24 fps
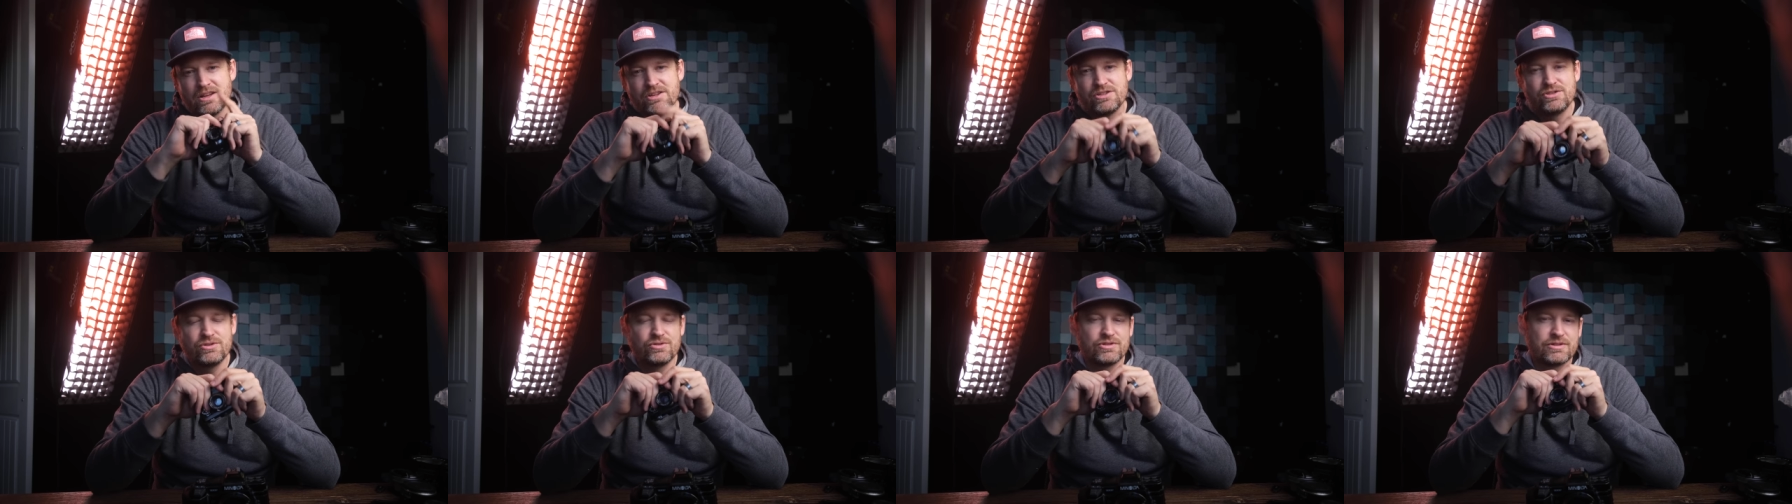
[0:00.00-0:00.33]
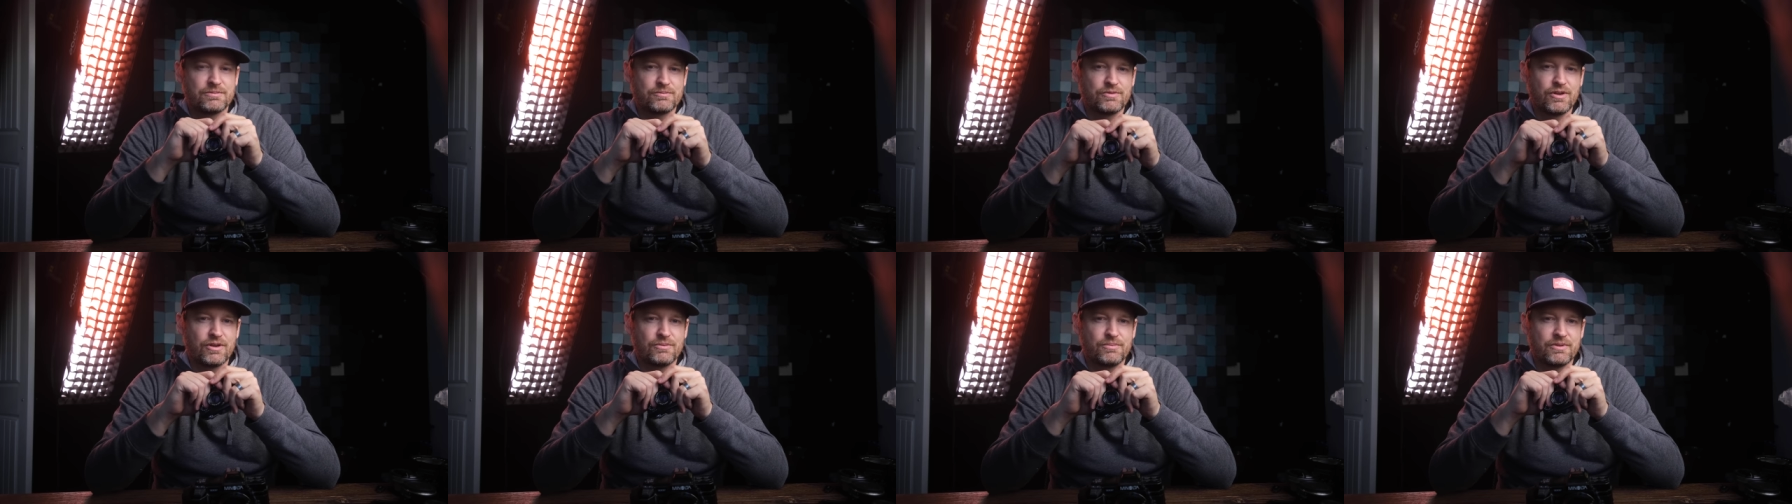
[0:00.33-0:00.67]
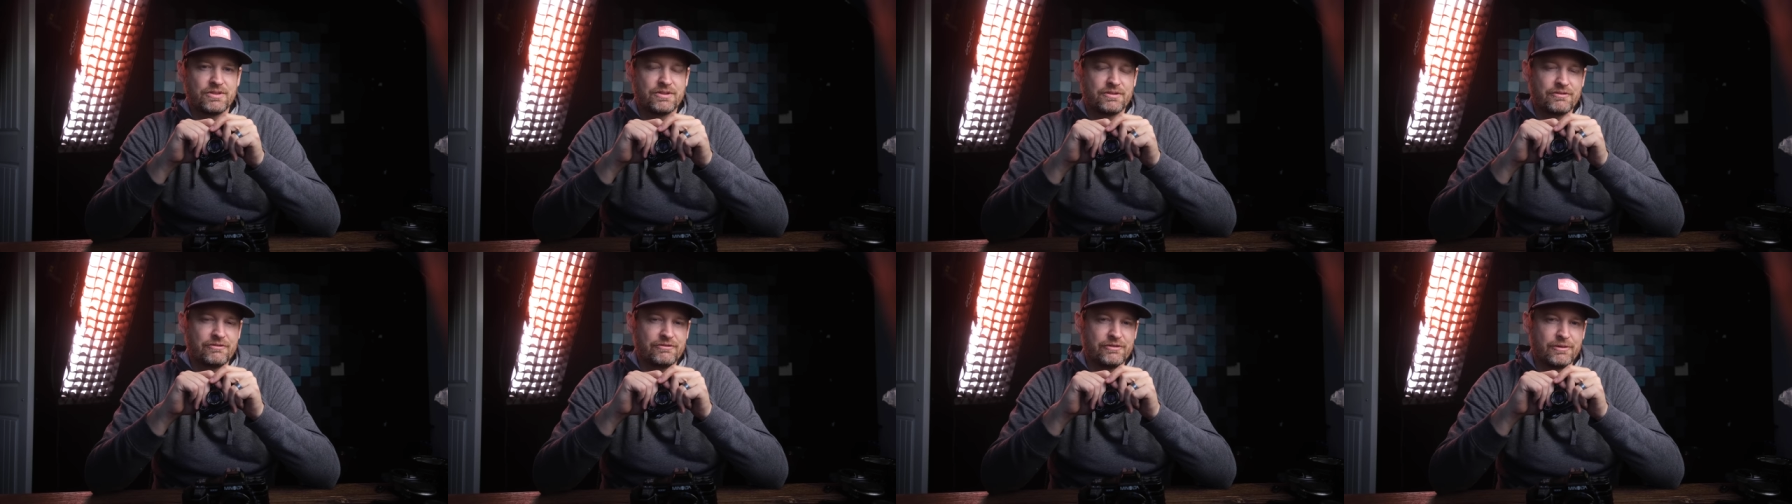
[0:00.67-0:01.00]
do some good
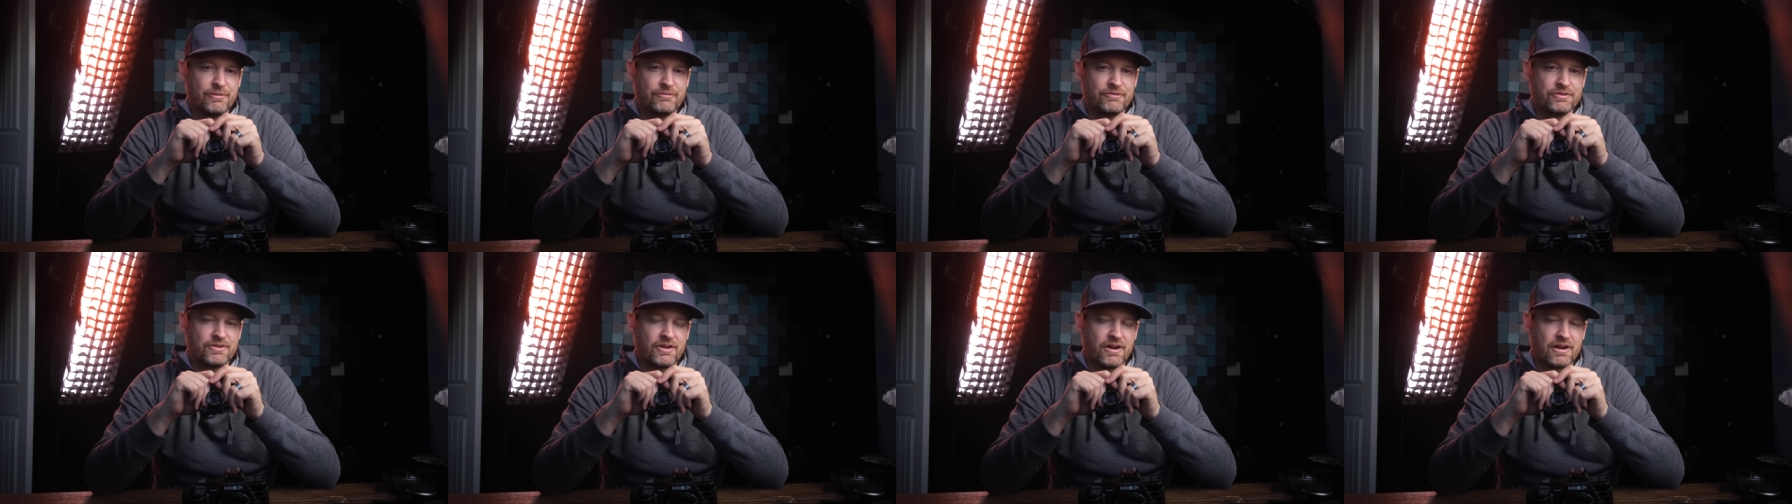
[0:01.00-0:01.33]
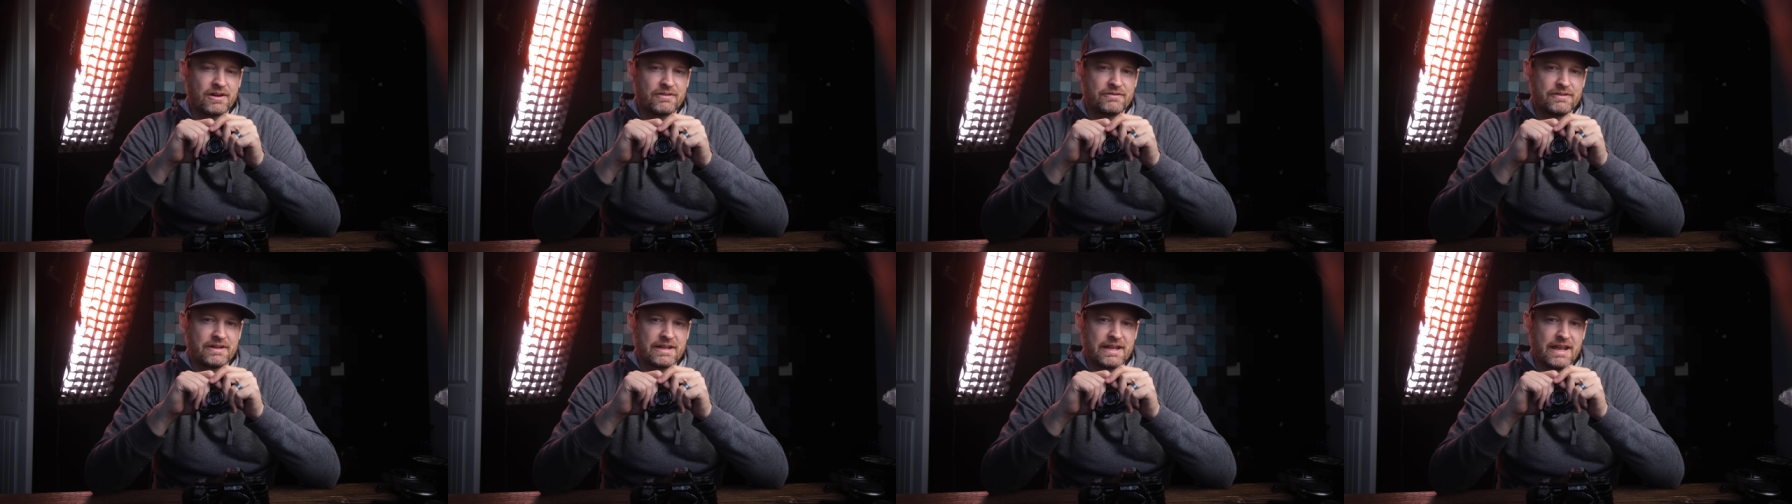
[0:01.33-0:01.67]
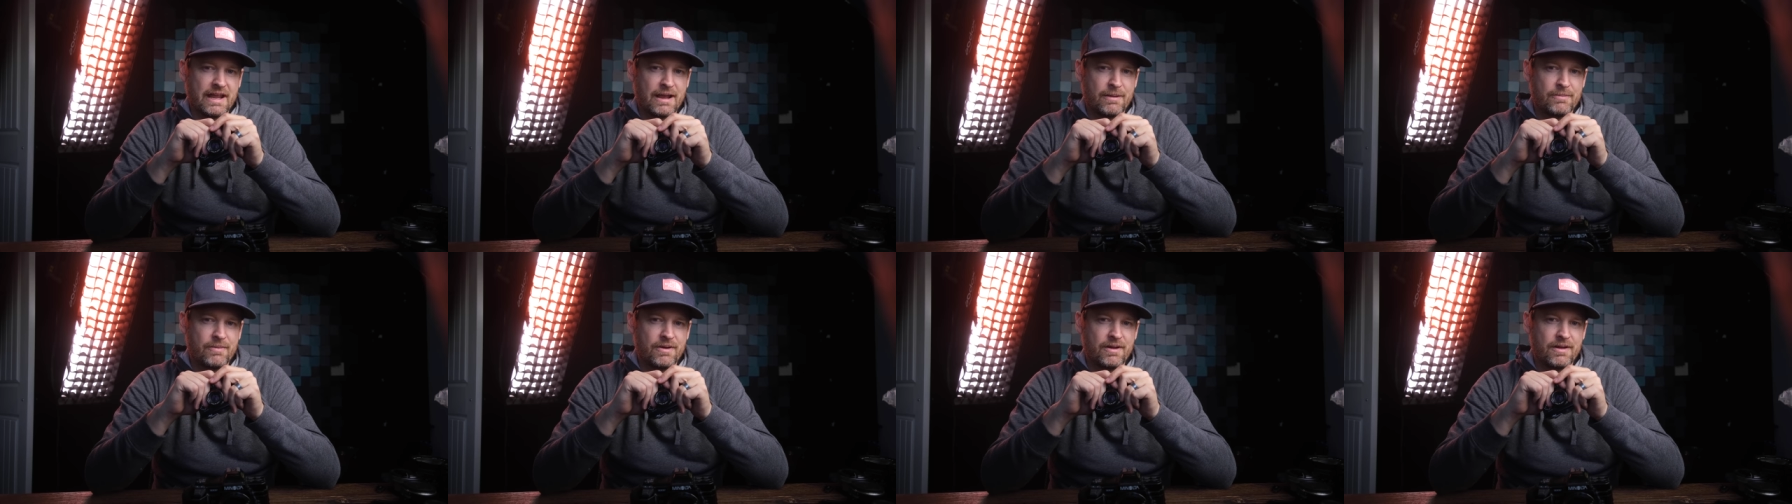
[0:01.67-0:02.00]
with your film photography
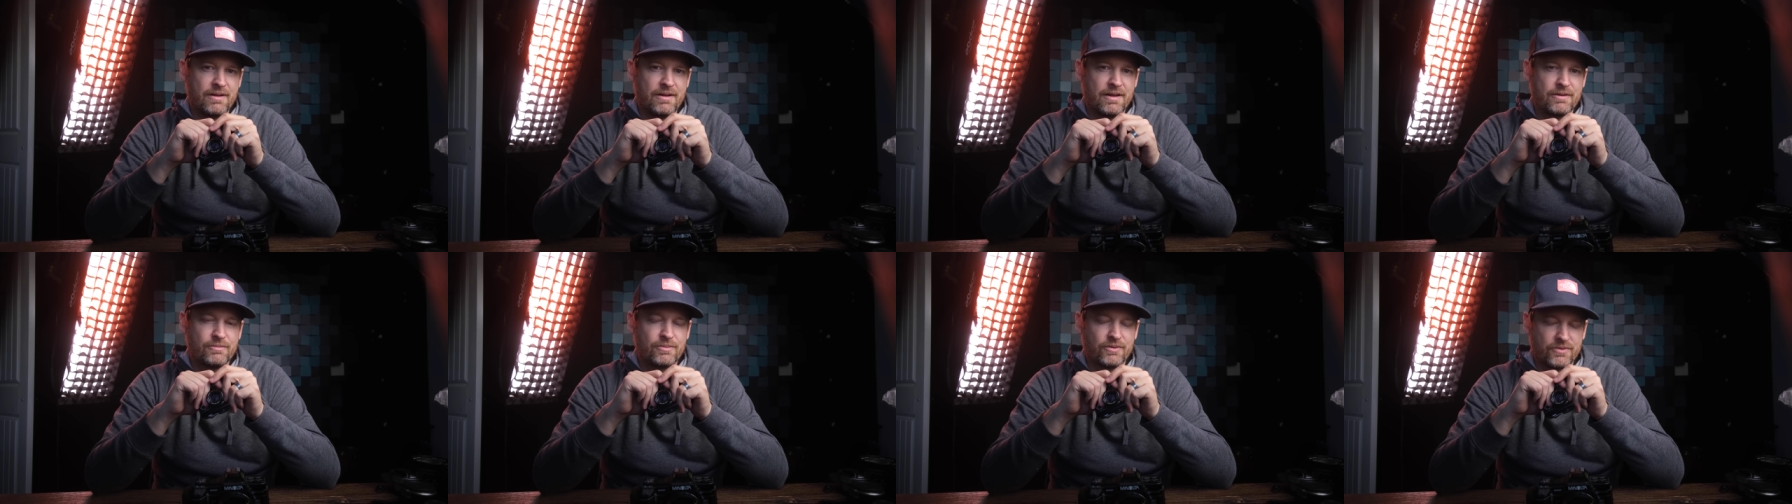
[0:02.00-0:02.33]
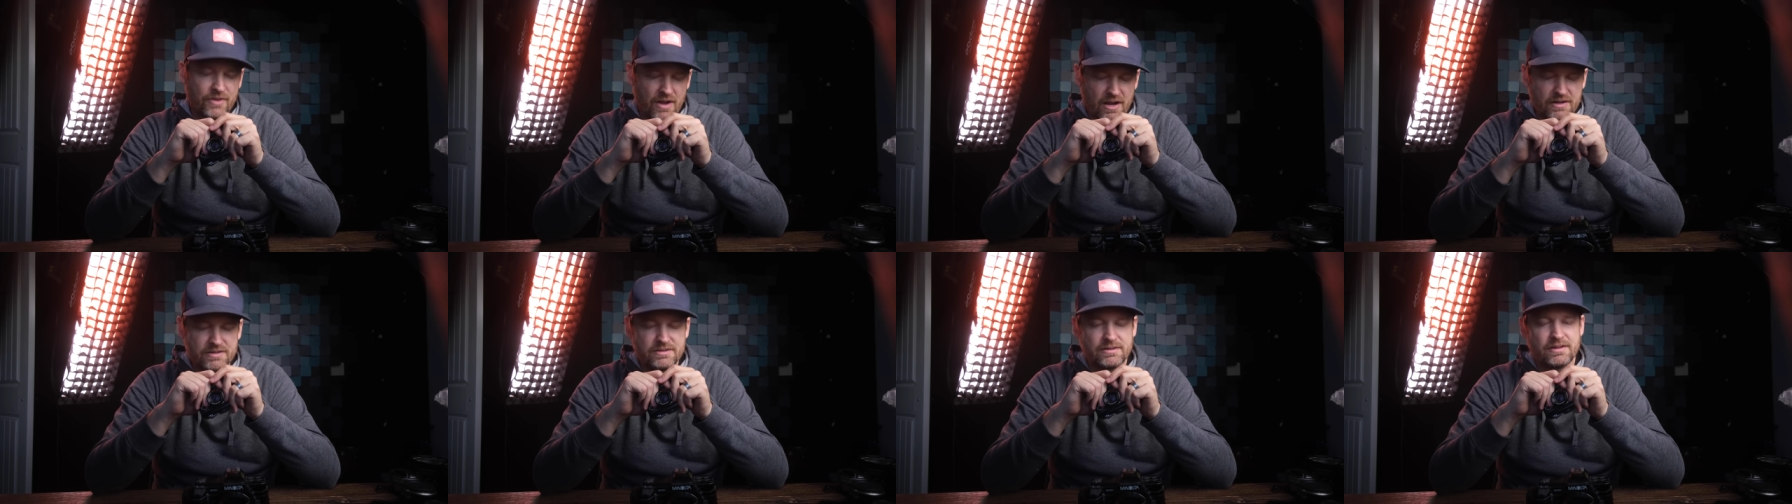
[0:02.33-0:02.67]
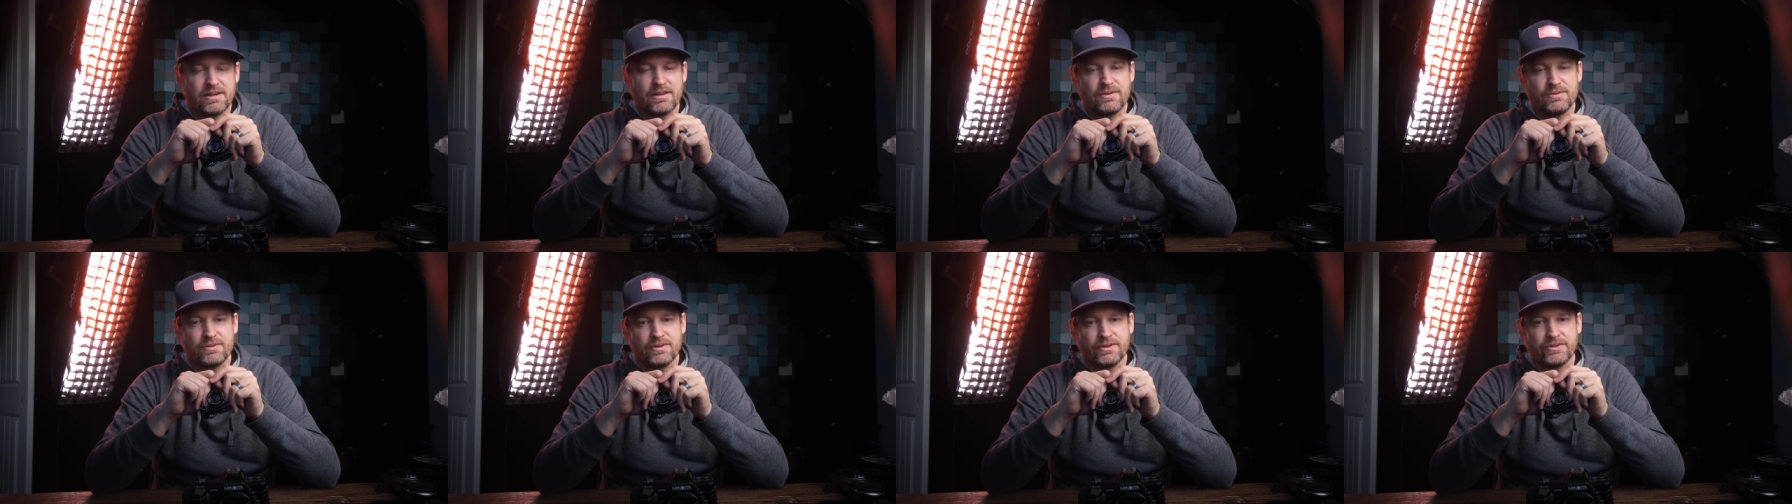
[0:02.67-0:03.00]
camera, and we'll talk to you
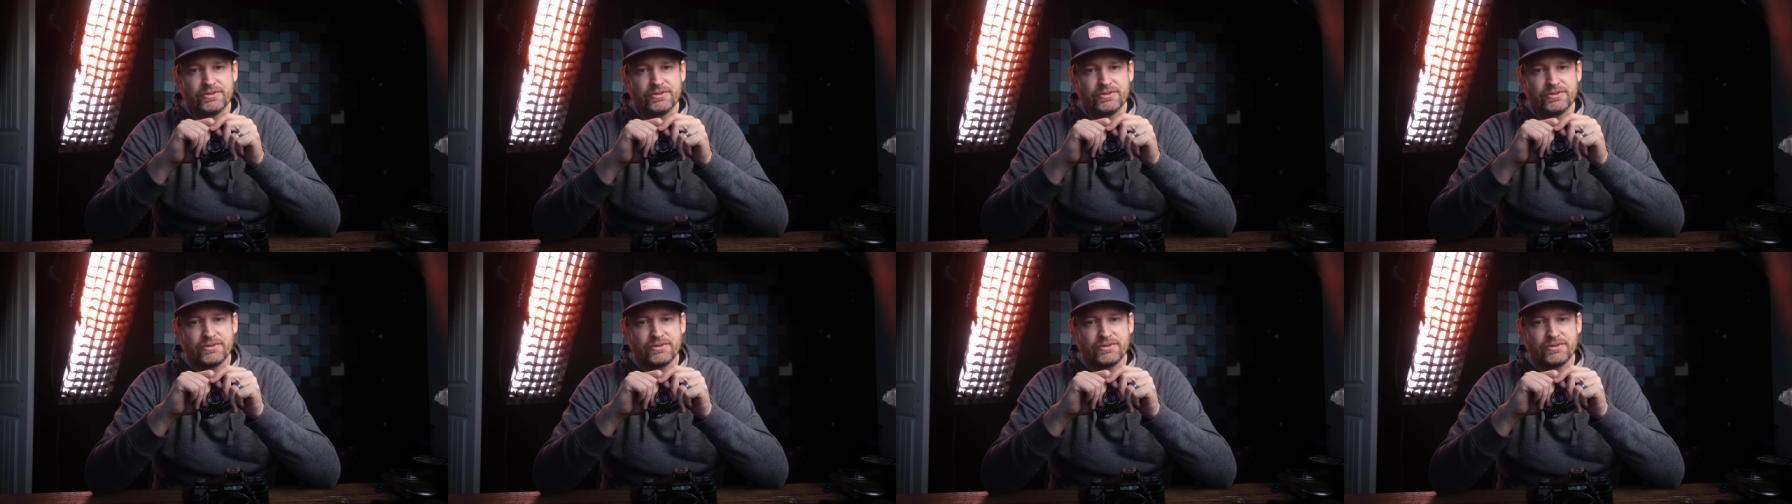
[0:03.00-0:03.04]
again real